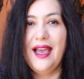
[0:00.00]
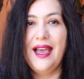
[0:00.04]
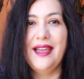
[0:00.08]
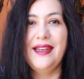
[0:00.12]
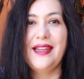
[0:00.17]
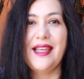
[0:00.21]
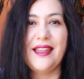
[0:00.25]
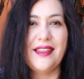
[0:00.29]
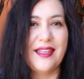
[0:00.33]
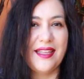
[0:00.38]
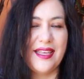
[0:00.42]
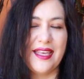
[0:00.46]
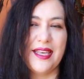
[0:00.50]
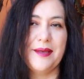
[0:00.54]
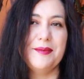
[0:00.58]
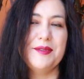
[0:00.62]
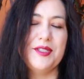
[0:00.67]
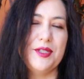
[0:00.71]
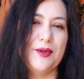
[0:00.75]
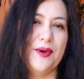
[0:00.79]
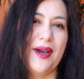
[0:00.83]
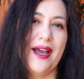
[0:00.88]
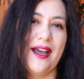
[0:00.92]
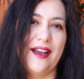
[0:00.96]
And at the
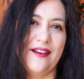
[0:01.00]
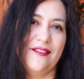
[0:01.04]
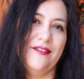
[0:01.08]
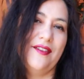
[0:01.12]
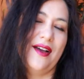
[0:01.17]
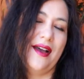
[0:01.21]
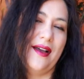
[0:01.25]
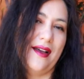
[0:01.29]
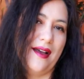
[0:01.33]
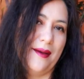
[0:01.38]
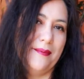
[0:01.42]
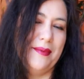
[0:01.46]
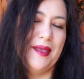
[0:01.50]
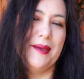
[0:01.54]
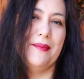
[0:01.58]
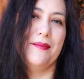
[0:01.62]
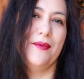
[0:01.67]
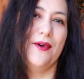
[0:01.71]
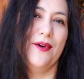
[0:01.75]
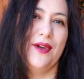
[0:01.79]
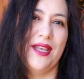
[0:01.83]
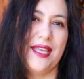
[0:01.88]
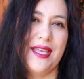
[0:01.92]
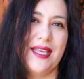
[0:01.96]
hips, you have a bit
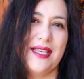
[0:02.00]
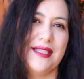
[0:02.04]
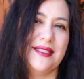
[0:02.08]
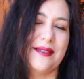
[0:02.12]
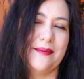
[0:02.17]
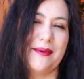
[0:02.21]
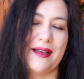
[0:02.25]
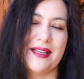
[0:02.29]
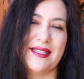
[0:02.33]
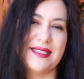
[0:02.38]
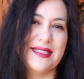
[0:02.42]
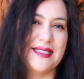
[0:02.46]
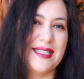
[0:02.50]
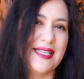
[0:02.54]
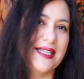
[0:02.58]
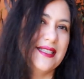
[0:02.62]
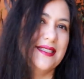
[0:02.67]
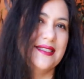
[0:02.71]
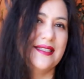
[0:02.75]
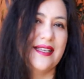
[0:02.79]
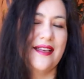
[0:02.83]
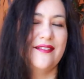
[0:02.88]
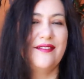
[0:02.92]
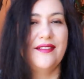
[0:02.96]
more ease, about
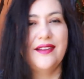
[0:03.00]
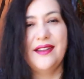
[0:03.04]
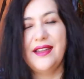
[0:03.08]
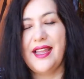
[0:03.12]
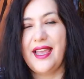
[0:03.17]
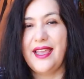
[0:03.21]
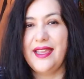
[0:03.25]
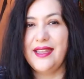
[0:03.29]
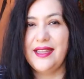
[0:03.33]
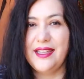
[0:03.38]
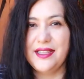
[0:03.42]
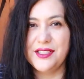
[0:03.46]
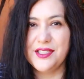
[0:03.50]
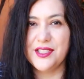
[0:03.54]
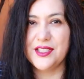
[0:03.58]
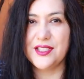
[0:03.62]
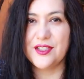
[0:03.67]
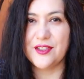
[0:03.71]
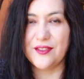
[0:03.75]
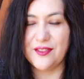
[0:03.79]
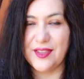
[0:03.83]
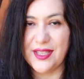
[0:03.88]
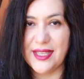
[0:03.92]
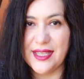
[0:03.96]
six, seven, eight
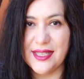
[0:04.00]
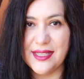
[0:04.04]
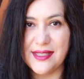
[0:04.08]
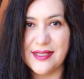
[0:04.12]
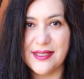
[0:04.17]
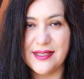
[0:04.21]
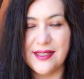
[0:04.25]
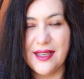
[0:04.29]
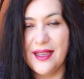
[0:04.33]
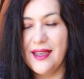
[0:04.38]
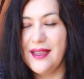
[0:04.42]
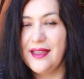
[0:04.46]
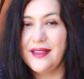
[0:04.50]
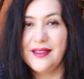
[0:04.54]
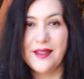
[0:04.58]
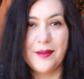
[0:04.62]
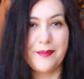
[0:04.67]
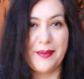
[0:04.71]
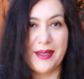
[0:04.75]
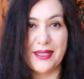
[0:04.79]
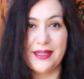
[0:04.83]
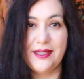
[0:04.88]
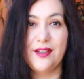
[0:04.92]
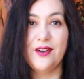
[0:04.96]
inches of ease,
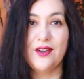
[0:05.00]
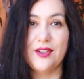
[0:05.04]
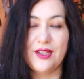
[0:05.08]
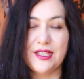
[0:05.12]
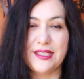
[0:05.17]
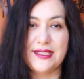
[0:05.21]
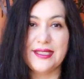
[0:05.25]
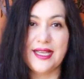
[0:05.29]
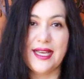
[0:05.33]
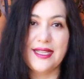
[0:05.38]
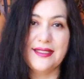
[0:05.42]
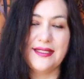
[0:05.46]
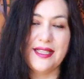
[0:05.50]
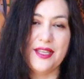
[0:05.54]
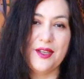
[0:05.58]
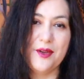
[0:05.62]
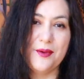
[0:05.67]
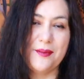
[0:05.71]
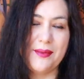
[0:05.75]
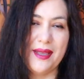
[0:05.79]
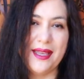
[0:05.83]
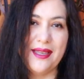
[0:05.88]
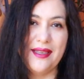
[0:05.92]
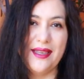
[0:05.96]
depending on the size that
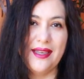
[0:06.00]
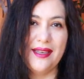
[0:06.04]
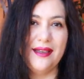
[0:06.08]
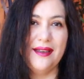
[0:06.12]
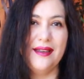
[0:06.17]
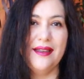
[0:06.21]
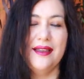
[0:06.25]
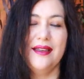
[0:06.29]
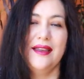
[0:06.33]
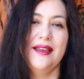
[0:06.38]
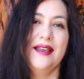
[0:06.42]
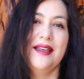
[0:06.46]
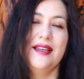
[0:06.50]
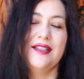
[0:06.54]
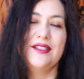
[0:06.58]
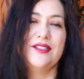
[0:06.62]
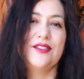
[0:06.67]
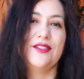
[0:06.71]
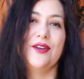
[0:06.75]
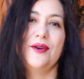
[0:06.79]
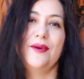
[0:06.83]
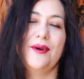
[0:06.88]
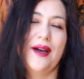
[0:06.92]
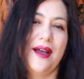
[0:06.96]
you're making.
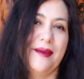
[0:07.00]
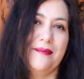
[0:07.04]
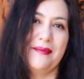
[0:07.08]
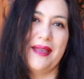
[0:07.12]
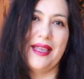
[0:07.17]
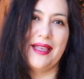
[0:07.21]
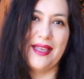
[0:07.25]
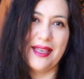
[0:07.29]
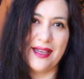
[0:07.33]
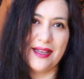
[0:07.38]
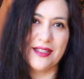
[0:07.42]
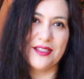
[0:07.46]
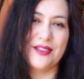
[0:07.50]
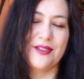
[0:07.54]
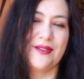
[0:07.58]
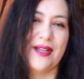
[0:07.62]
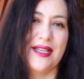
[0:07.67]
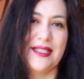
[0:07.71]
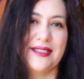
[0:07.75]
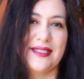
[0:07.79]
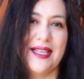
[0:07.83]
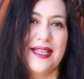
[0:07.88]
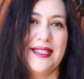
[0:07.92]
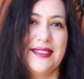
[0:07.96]
So I'm making a
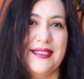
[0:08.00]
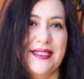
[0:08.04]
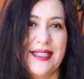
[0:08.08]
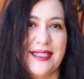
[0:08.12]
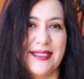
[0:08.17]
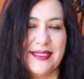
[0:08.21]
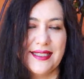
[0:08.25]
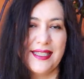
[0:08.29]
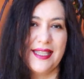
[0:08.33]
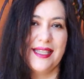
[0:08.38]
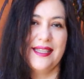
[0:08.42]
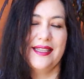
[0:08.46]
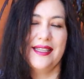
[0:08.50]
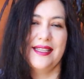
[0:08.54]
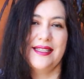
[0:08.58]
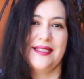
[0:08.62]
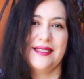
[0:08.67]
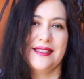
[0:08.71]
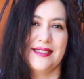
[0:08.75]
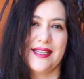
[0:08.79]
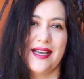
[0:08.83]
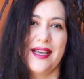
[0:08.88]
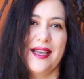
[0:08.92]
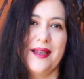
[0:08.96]
straight size 16
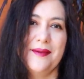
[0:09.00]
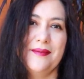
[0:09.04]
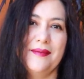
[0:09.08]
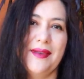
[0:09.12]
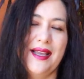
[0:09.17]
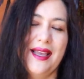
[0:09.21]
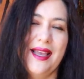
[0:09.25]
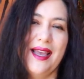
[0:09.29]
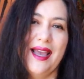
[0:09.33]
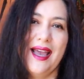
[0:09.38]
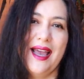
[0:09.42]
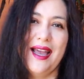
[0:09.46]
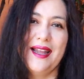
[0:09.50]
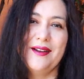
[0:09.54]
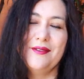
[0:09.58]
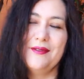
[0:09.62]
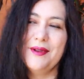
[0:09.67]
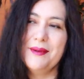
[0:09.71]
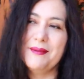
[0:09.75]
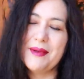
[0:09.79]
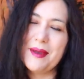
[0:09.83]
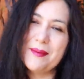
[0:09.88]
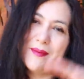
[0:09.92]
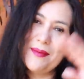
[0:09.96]
this time
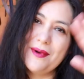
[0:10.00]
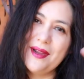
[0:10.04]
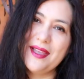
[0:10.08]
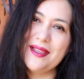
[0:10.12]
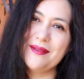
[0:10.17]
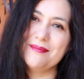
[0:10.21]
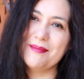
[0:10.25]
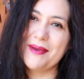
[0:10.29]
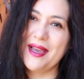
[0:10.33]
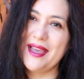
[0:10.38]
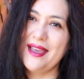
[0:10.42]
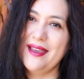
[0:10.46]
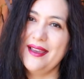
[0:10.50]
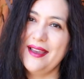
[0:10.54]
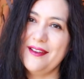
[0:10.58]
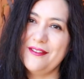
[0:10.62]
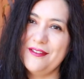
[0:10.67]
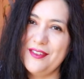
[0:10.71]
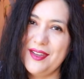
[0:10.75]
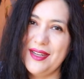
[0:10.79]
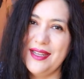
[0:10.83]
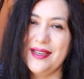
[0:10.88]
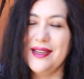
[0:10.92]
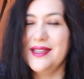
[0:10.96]
and remembering my
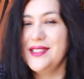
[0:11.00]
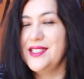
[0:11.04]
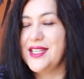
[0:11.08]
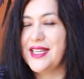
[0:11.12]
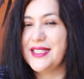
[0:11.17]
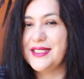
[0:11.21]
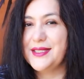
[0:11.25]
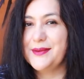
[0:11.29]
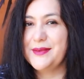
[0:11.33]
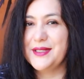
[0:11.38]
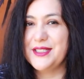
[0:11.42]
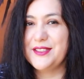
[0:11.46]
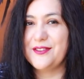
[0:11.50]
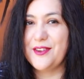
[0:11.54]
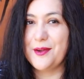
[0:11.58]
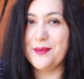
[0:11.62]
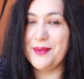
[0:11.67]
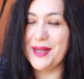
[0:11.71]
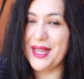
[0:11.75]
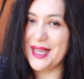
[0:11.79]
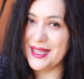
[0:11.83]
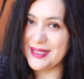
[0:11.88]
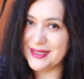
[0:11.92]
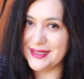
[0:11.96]
fitting adjustments
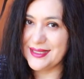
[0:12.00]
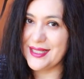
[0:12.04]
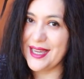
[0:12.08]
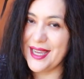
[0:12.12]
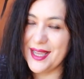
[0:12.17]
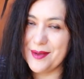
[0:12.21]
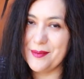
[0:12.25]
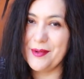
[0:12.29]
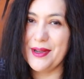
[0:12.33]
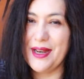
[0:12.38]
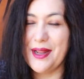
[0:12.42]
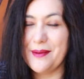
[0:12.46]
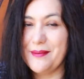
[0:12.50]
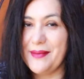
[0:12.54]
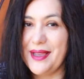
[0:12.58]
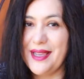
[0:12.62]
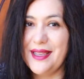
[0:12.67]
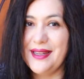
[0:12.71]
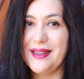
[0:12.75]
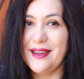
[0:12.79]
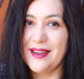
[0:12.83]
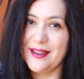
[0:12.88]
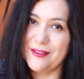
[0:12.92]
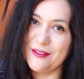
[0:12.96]
from last time when I
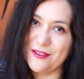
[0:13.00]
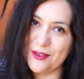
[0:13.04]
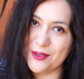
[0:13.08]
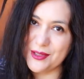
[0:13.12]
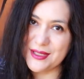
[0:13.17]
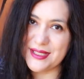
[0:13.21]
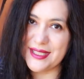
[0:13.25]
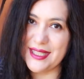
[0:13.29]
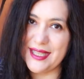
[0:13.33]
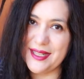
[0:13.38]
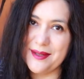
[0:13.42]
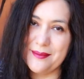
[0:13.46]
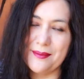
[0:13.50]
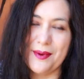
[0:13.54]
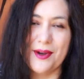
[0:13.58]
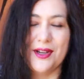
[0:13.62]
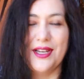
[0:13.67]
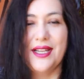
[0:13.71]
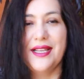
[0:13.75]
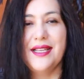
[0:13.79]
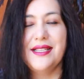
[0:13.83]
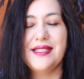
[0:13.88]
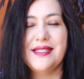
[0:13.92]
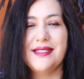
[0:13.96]
made a 14
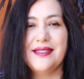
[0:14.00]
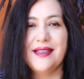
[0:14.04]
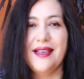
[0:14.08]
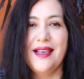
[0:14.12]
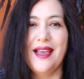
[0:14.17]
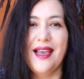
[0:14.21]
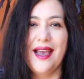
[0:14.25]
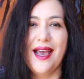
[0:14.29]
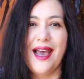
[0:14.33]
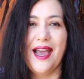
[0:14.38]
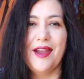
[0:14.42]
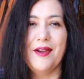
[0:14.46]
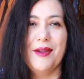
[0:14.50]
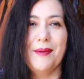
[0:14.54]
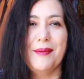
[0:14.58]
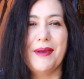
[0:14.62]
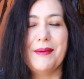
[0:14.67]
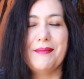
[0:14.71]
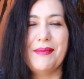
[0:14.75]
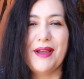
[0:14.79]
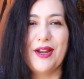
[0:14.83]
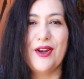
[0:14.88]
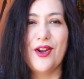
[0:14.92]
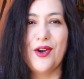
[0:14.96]
bodice, I
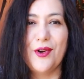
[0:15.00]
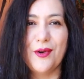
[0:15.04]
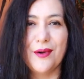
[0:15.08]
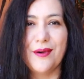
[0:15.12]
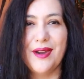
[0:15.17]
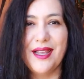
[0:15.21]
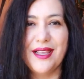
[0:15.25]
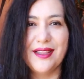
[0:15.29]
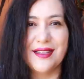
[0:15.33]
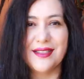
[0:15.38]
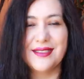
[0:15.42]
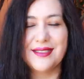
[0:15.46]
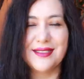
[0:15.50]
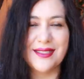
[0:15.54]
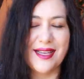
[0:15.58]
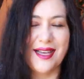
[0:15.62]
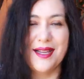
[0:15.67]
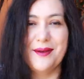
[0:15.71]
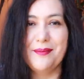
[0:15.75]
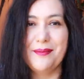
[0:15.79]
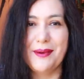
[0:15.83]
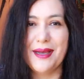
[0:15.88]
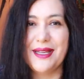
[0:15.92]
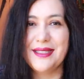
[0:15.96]
remember lowering the
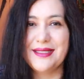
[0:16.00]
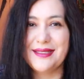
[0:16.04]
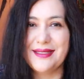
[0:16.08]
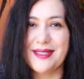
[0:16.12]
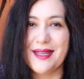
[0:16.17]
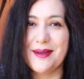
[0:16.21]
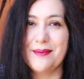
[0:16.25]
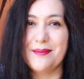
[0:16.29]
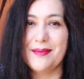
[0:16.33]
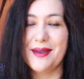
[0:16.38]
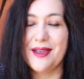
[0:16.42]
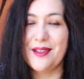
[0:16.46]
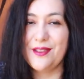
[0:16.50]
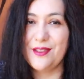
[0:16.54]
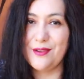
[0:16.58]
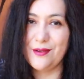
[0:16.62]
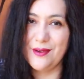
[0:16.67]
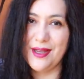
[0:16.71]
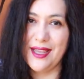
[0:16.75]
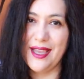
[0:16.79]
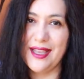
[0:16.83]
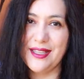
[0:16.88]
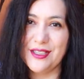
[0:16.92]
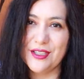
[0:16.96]
side bust dart by
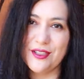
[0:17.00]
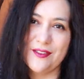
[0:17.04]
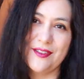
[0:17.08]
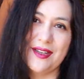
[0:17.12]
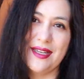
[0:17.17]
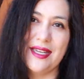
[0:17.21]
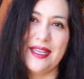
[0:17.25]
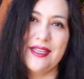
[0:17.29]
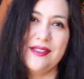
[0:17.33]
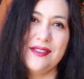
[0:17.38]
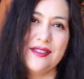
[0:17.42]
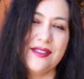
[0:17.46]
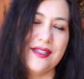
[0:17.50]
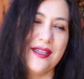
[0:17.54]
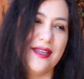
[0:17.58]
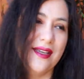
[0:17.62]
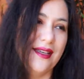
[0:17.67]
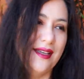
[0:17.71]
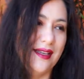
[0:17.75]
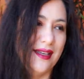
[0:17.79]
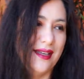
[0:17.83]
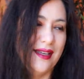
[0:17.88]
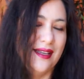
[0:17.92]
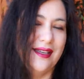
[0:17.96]
3 eighths of an inch.
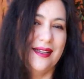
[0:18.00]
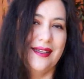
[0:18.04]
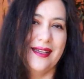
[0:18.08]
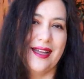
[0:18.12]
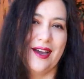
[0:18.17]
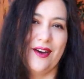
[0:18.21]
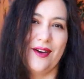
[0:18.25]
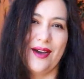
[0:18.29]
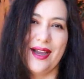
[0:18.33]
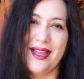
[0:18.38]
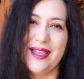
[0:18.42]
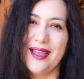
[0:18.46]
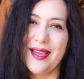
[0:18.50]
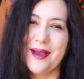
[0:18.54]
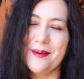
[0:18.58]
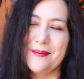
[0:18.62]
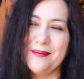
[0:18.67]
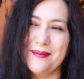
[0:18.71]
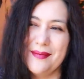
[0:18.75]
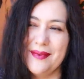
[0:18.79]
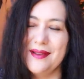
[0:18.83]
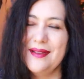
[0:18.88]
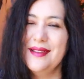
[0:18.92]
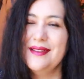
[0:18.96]
Now I
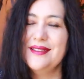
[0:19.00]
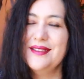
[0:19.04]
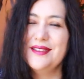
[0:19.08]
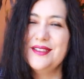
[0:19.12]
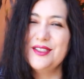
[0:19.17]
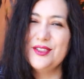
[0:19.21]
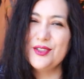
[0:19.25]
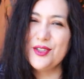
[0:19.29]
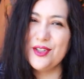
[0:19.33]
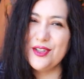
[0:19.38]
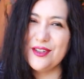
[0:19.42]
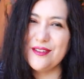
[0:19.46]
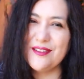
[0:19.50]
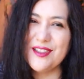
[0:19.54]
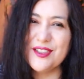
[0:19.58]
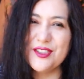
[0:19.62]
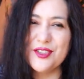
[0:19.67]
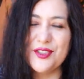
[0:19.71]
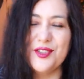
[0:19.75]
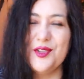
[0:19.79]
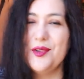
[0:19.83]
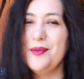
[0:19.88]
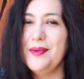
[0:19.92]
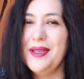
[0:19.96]
am sort of
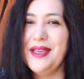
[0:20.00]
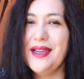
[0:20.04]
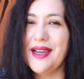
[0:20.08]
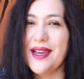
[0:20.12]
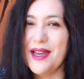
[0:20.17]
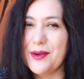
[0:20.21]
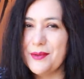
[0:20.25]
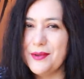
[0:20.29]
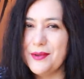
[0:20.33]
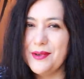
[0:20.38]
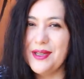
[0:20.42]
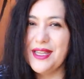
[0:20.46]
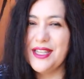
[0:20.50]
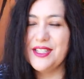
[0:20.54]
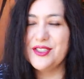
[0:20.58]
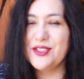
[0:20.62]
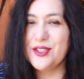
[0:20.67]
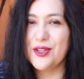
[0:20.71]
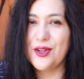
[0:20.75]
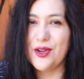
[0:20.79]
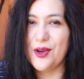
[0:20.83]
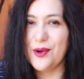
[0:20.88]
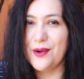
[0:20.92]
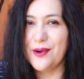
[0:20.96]
assuming I will need
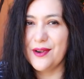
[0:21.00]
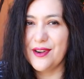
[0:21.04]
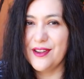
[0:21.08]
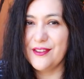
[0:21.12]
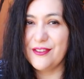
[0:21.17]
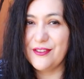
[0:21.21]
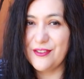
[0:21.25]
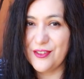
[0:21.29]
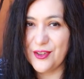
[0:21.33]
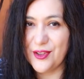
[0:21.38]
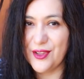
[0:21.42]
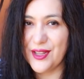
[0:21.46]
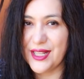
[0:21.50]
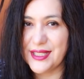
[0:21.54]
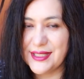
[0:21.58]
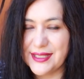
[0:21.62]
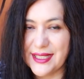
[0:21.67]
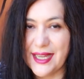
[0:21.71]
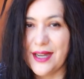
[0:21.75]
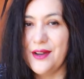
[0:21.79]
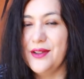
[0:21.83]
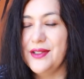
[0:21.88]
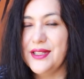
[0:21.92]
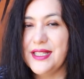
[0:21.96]
to lower it further
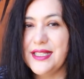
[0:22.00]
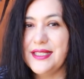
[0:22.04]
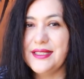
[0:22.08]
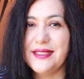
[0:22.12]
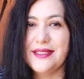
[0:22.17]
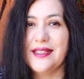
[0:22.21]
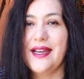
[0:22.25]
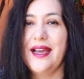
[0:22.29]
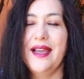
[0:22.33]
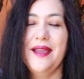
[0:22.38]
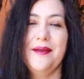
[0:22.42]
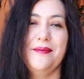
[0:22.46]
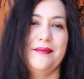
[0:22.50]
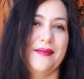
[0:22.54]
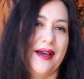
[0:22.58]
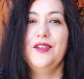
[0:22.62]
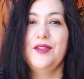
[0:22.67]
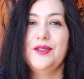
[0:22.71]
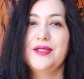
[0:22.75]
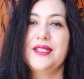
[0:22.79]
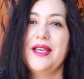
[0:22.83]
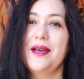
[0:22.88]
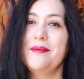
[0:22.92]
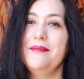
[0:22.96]
down this time.
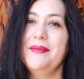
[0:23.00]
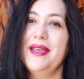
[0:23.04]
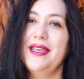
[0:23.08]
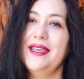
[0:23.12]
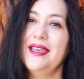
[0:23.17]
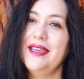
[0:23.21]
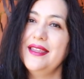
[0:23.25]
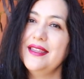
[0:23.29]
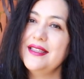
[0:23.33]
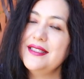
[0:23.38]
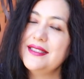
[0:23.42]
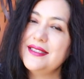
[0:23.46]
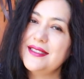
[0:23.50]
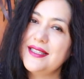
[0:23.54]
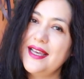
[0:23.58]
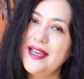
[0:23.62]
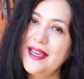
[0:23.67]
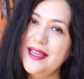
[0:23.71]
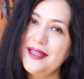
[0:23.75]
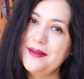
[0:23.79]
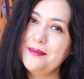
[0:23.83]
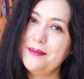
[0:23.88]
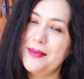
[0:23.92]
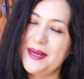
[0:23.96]
You start making the
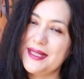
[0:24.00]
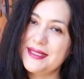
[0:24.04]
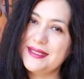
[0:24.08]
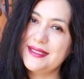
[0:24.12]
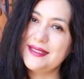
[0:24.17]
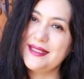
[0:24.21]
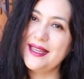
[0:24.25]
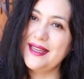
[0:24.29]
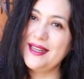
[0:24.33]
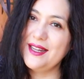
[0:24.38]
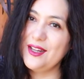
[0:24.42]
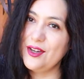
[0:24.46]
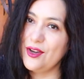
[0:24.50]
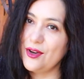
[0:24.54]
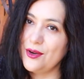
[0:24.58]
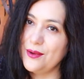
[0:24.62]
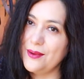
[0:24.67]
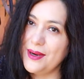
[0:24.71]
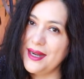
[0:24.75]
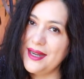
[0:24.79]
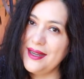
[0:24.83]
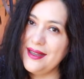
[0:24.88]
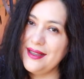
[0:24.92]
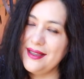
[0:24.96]
side bust dart
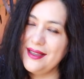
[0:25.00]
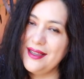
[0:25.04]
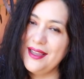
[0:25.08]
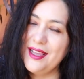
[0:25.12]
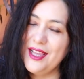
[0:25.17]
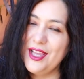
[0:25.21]
lower.